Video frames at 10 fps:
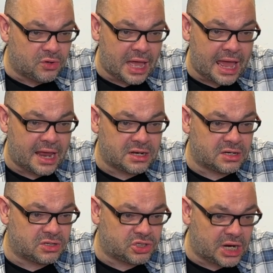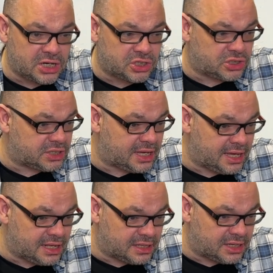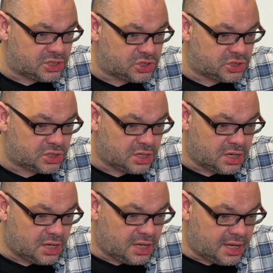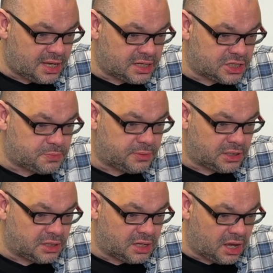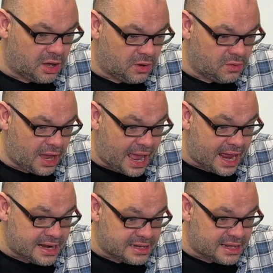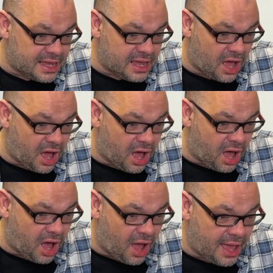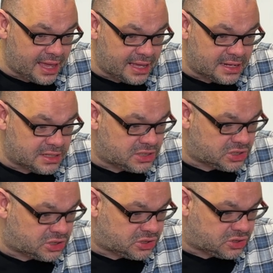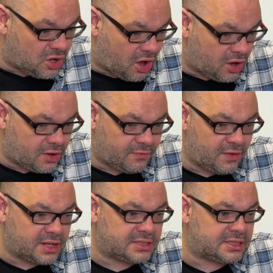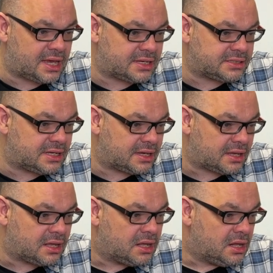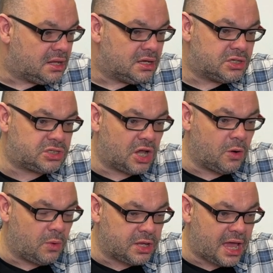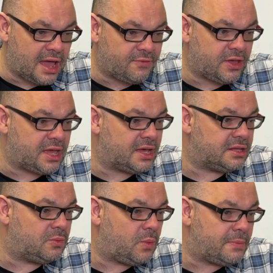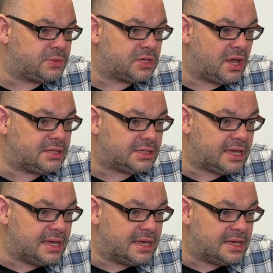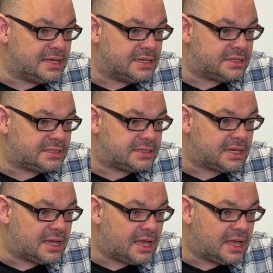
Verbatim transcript: can change it to English, English below, and they are in stock. Fantastic. So what you have here, the website is